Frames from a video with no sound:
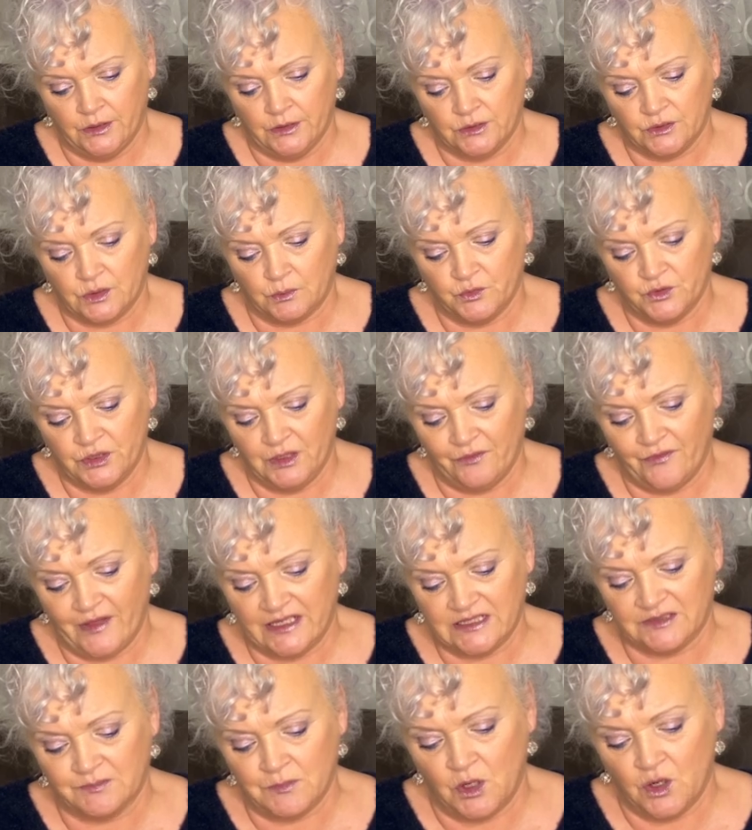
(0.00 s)
So I wonder if
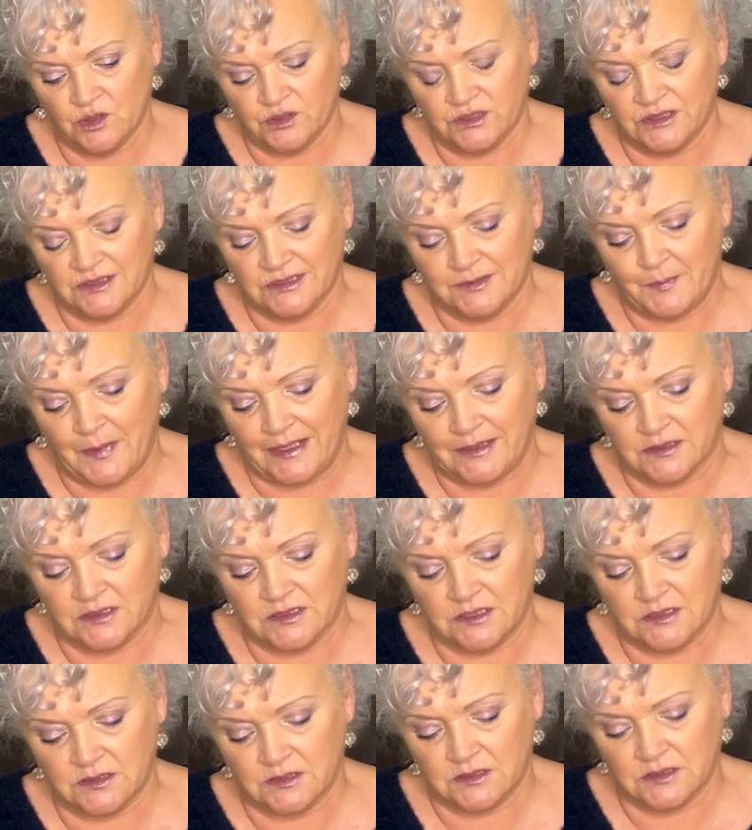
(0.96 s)
that's Marks and
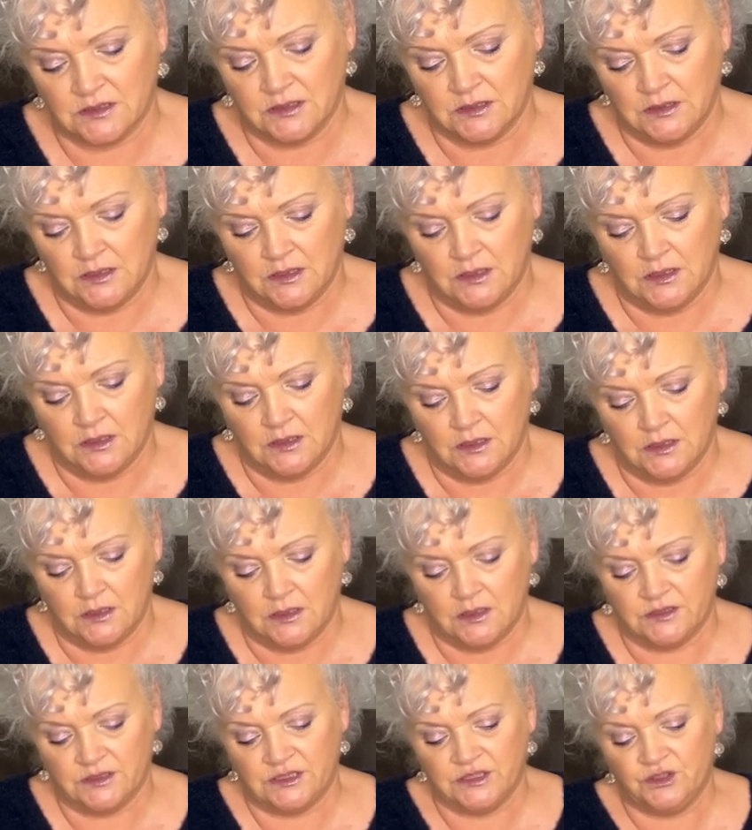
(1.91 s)
Spencer's,
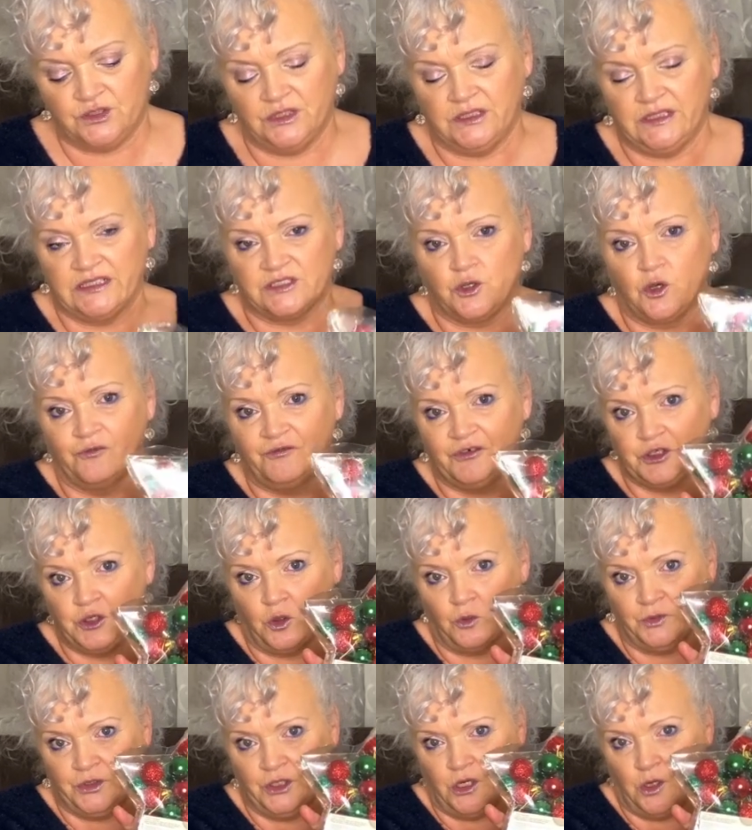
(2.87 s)
because it's covered
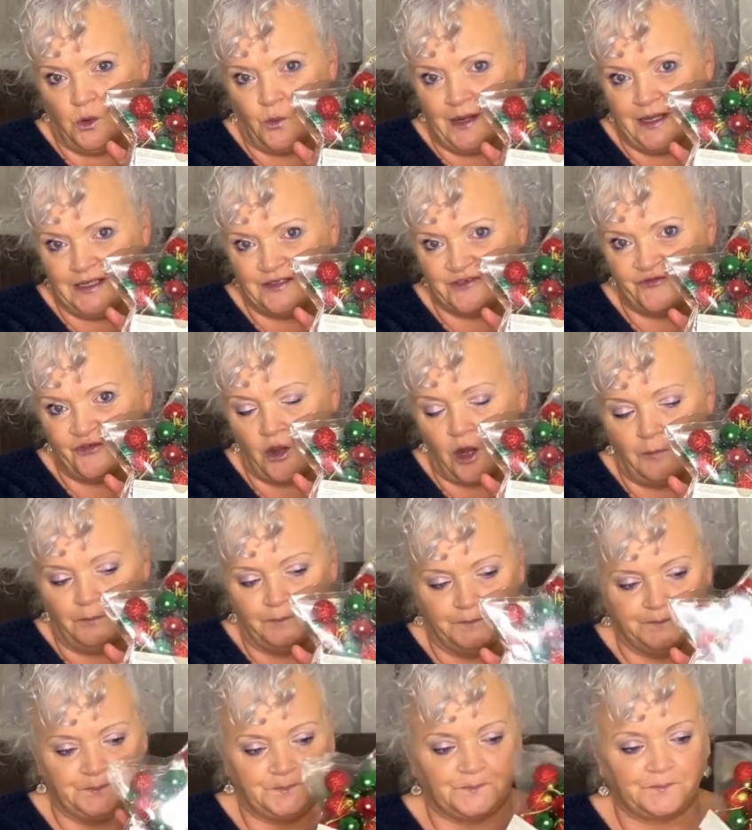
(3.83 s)
up, you know where it's from.